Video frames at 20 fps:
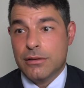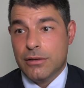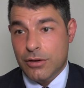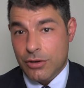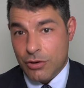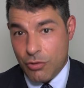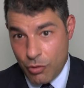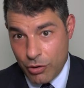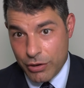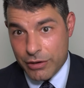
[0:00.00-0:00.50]

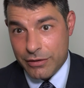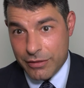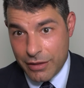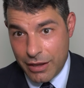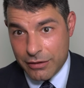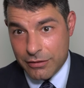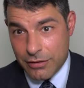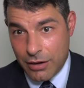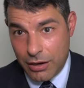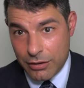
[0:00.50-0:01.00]
According to
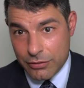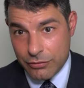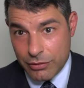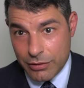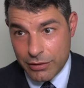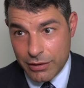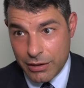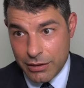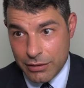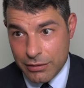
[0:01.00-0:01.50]
that
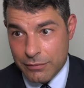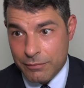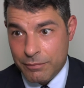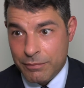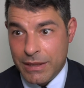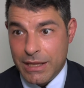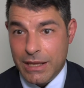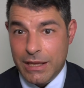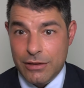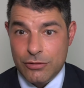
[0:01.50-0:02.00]
doctrine, then,
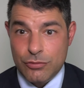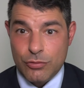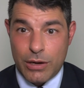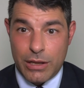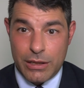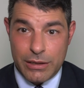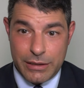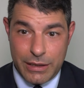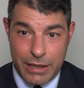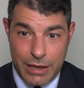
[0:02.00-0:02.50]

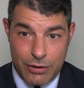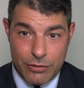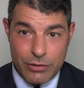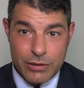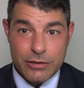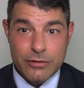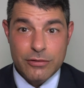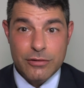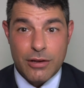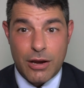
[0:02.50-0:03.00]
Israel
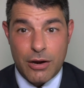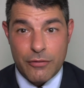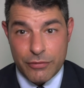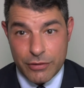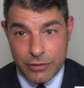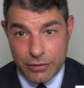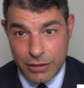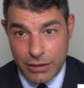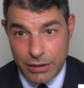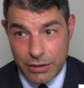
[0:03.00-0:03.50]
inherited
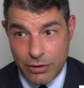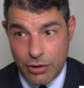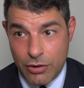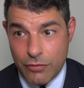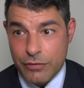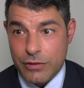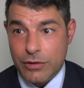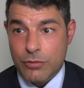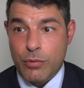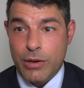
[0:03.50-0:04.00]
sovereignty
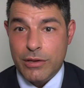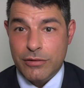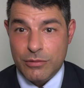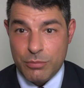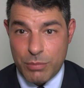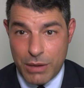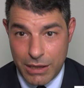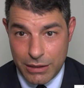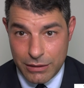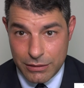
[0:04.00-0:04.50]
over the
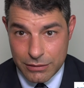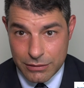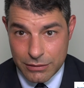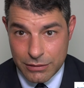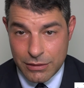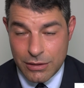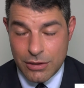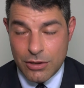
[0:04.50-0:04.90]
West Bank,